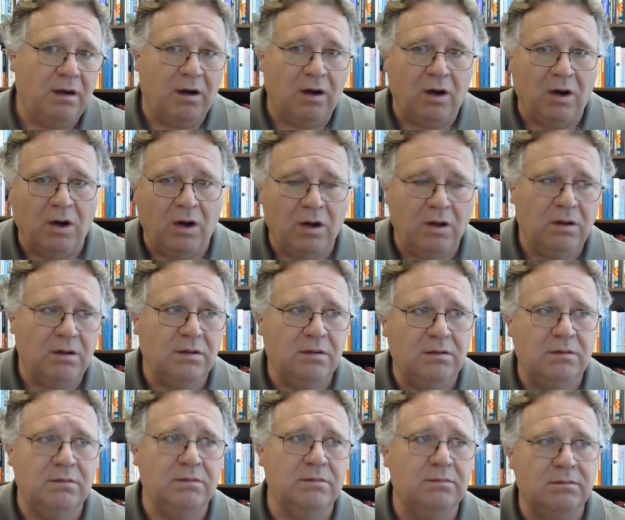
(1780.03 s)

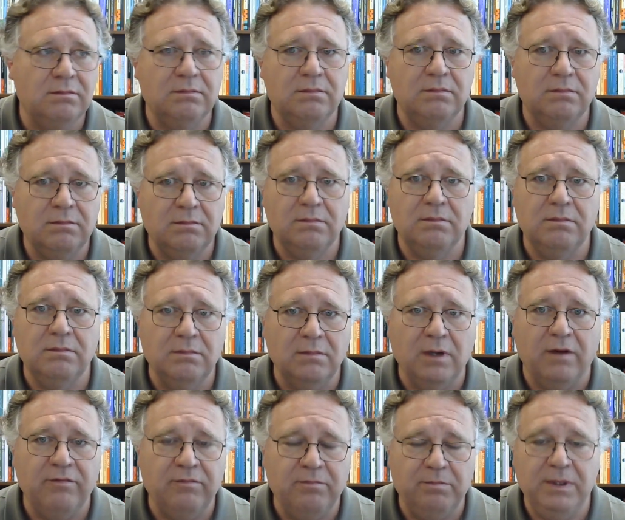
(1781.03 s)
all
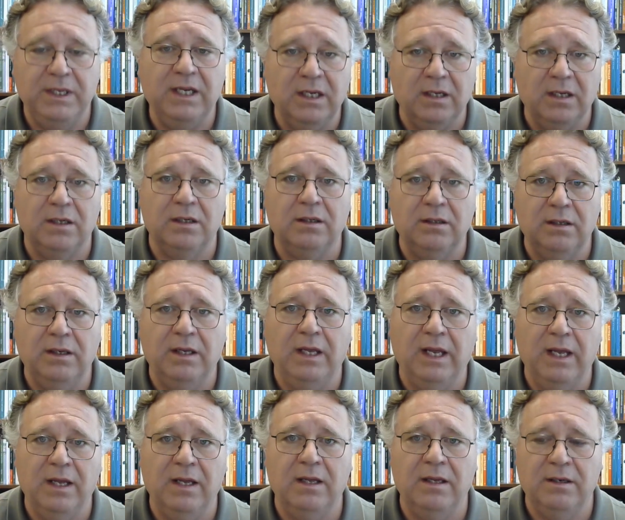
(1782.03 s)
of being
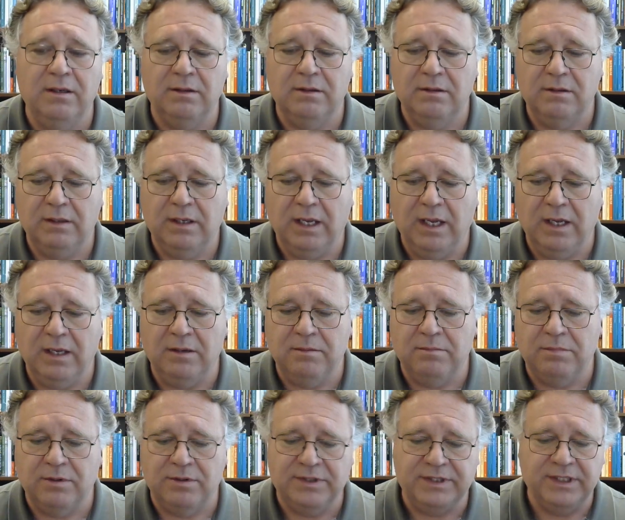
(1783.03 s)
can
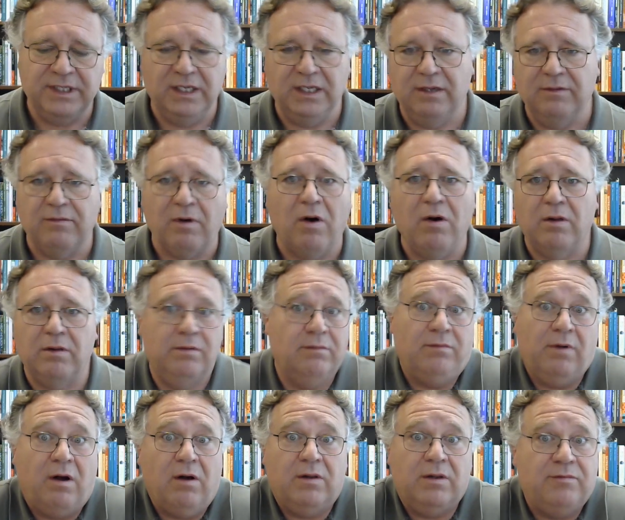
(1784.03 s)
perceive.
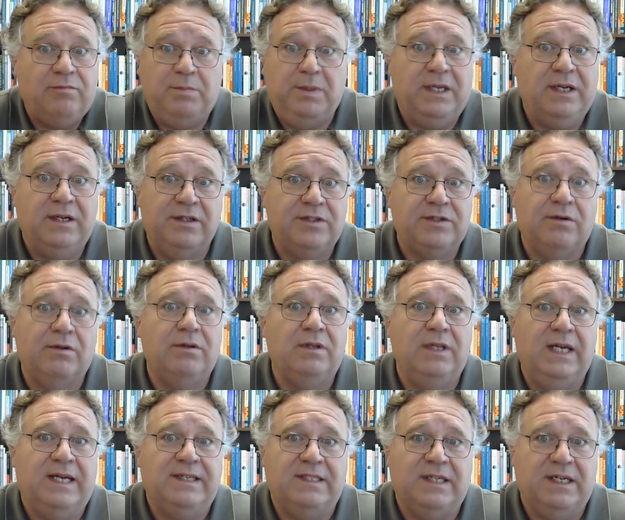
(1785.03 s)
All of being certainly
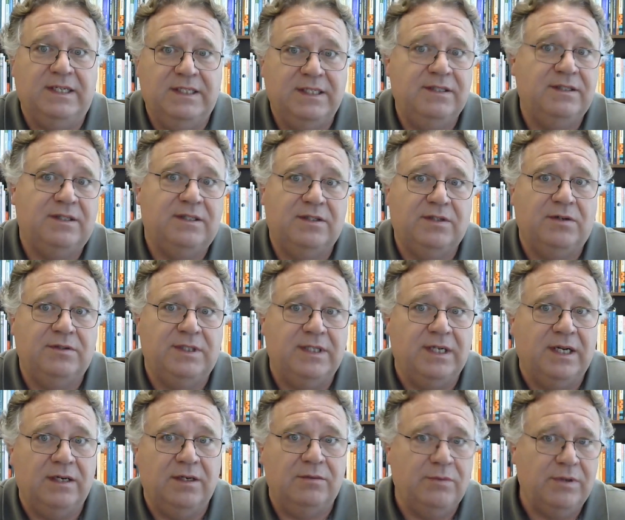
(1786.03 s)
has ideas
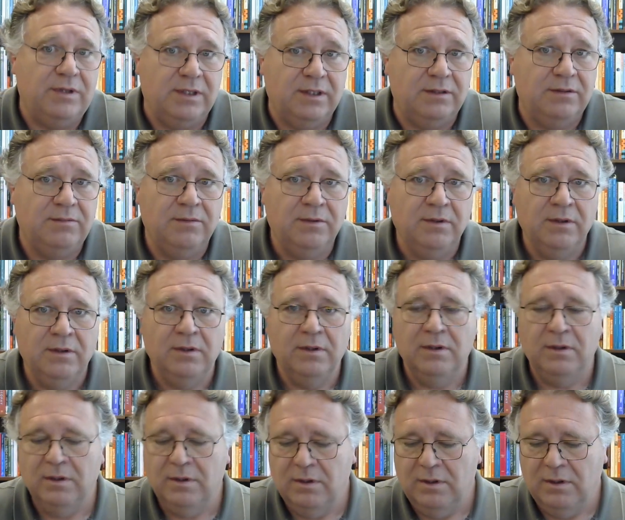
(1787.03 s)
associated with it,
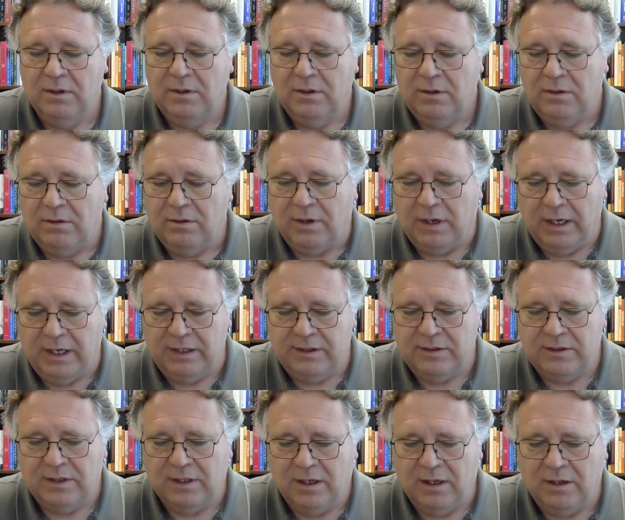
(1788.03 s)

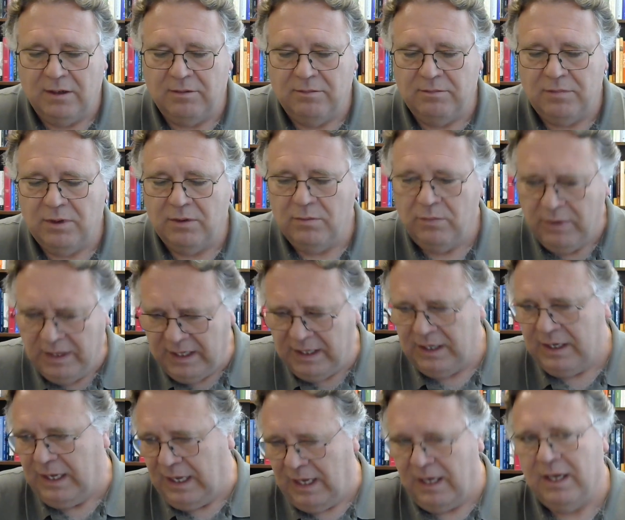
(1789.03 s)
right? But we
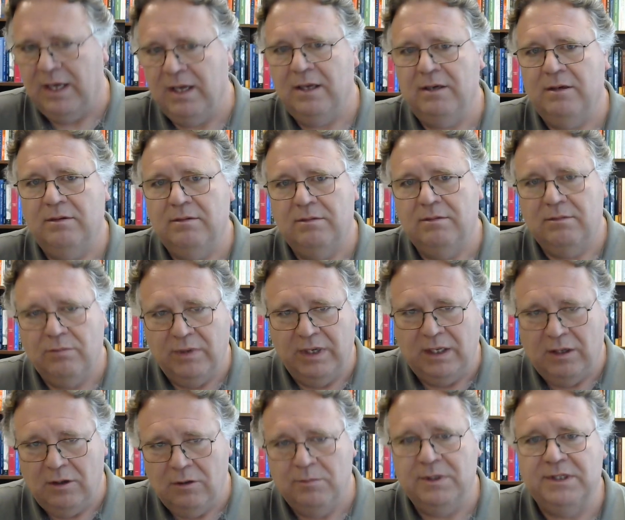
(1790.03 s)

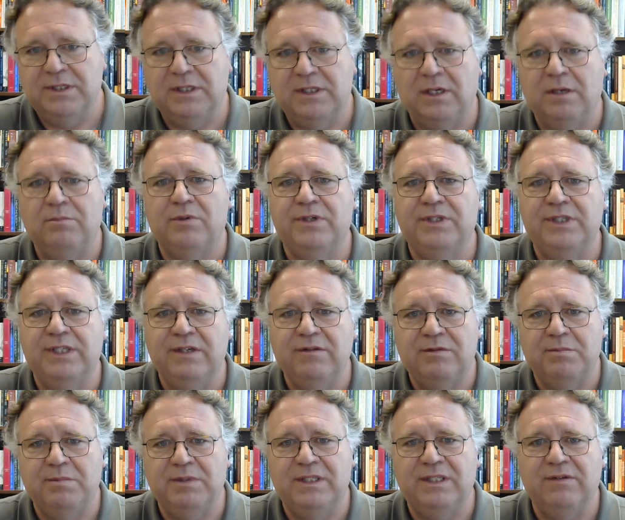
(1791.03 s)
humans can perceive
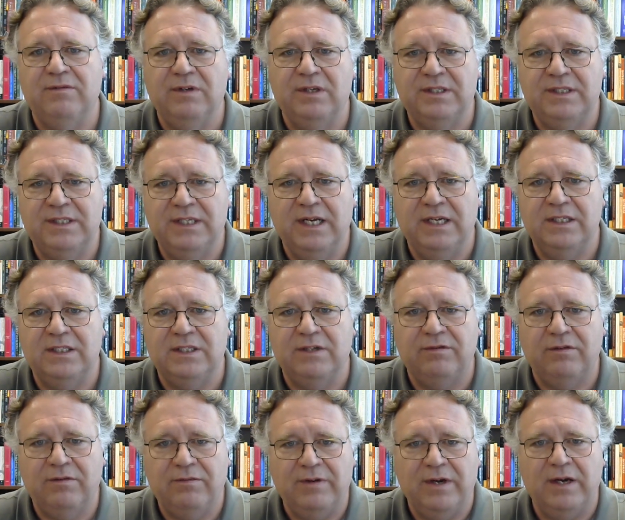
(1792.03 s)
specific states of
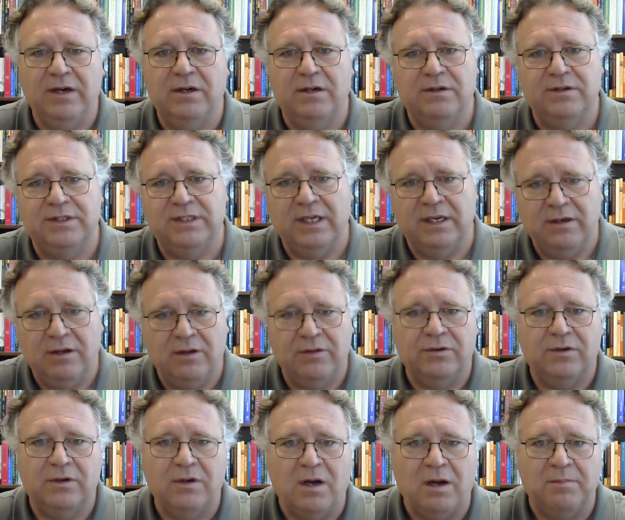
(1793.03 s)
affairs and other
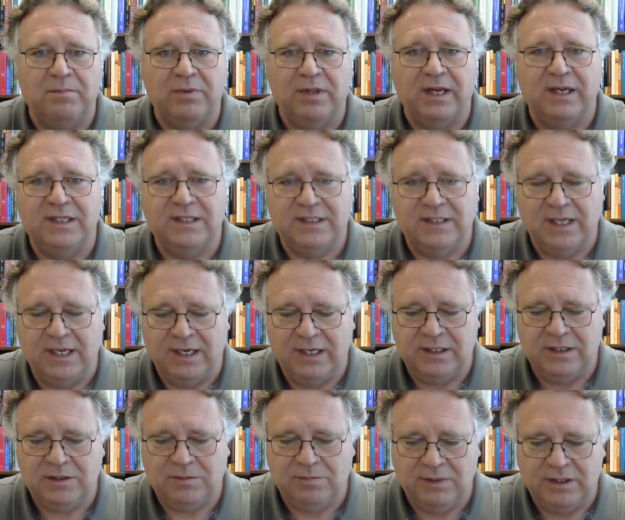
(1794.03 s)
complex
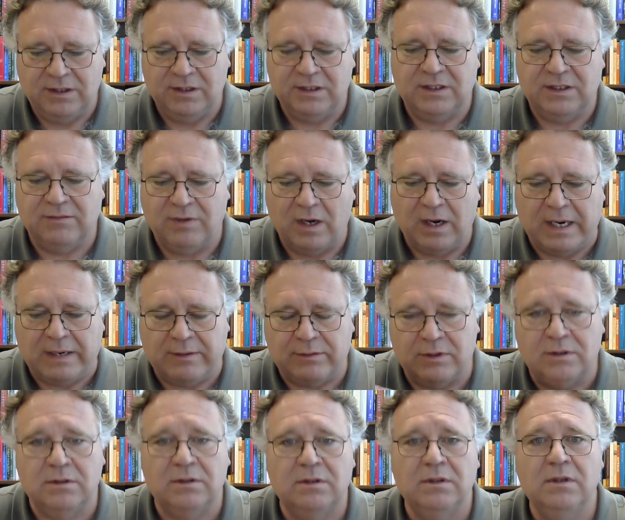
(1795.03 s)
things because of
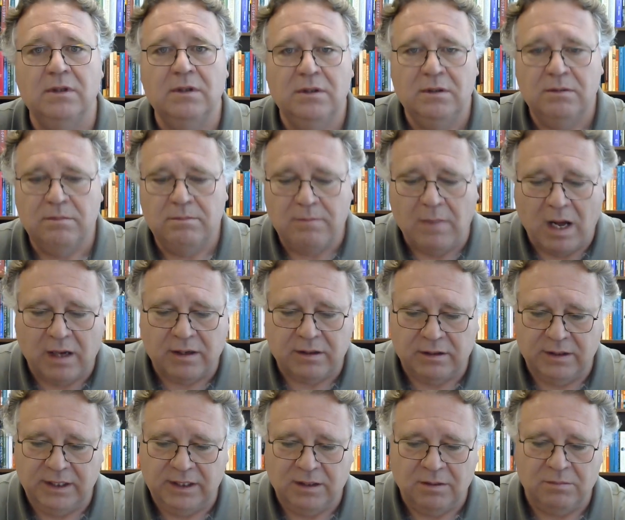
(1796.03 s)
our
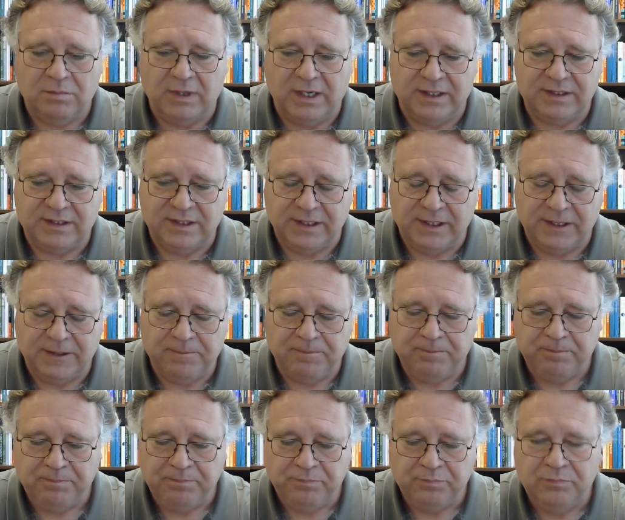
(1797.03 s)
bodily complexity.
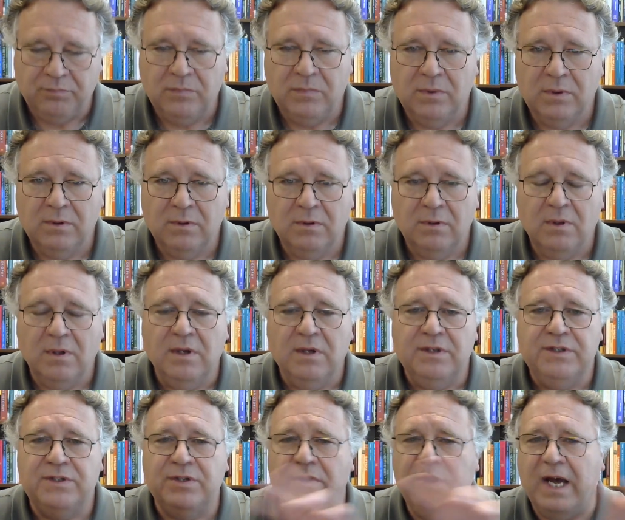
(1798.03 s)

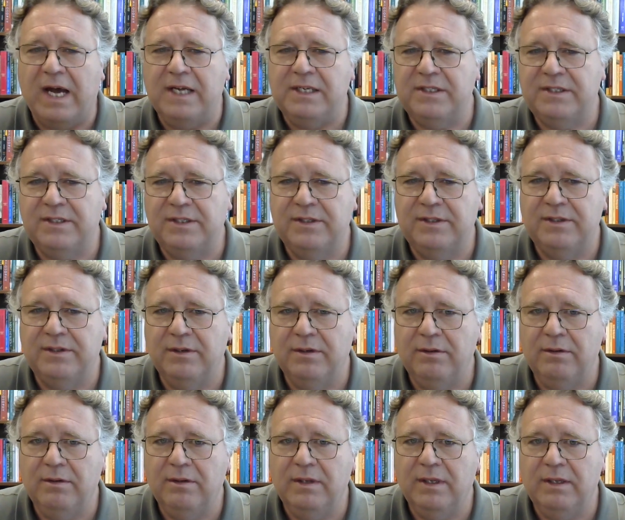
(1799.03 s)
So that's
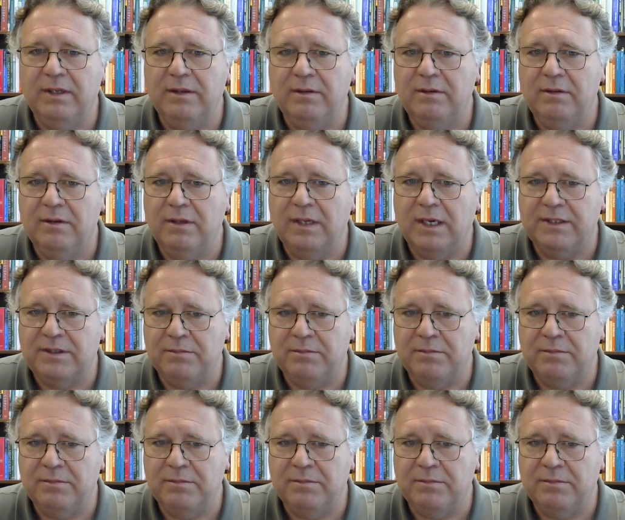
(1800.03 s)
a